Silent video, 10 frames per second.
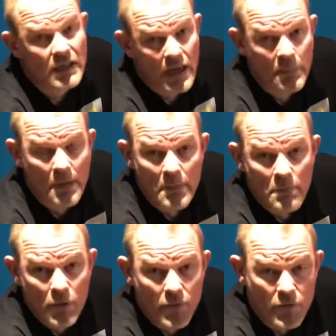It might be
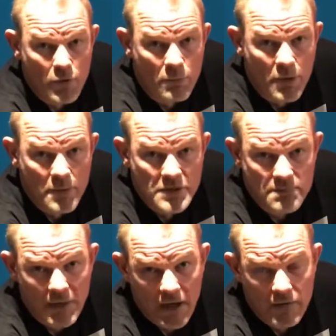perfect for your purposes,
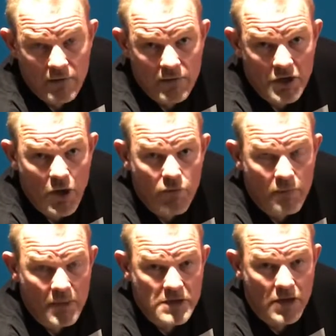but I know for
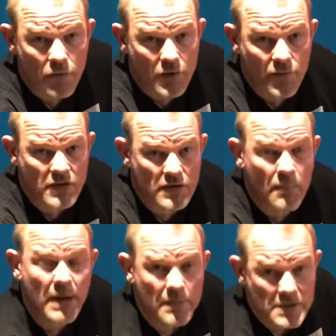myself that if I
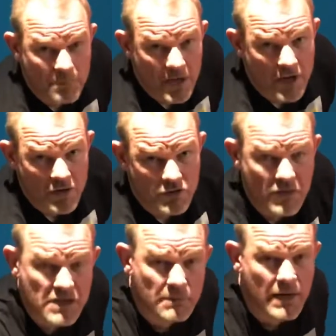pick up a speaker and it's
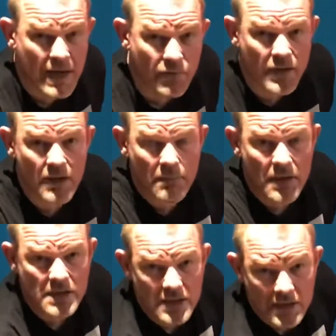reasonably hefty, it
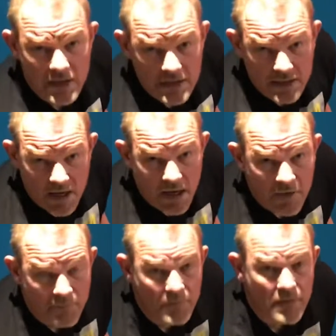means that there's
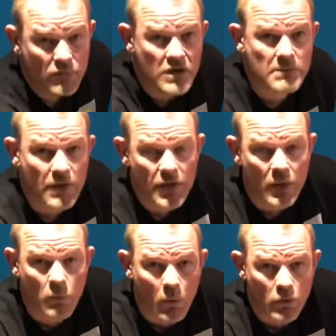reasonably thick
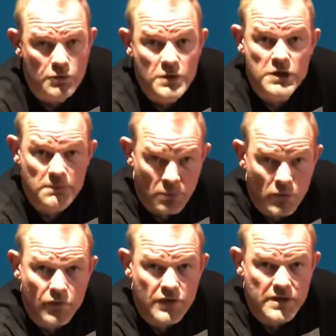walls, which is
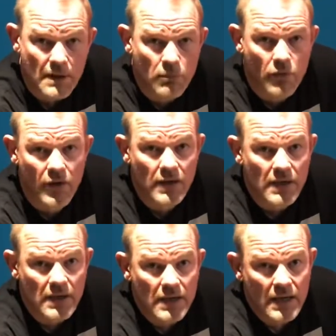important for a subwoofer.
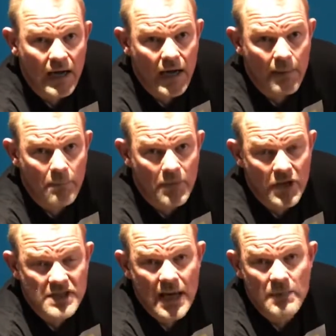But the
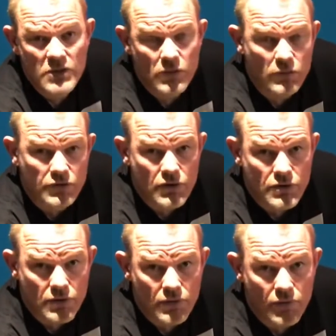same is also
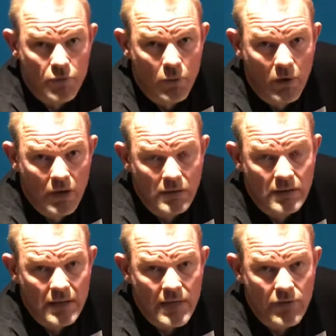true for
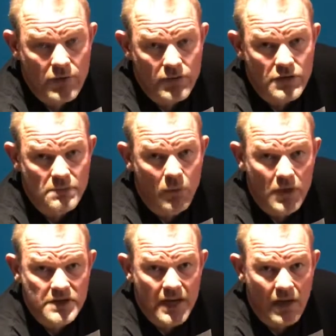even your smaller
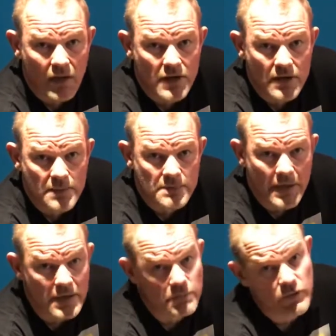satellite type
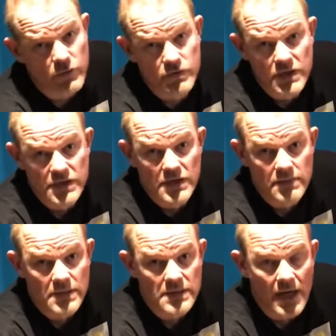speakers, which of course the system
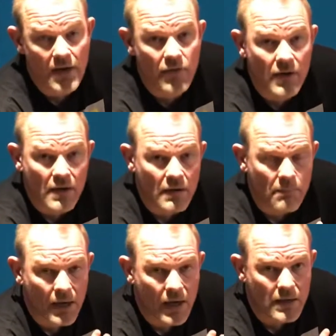doesn't have,
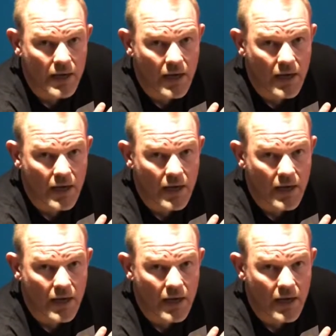but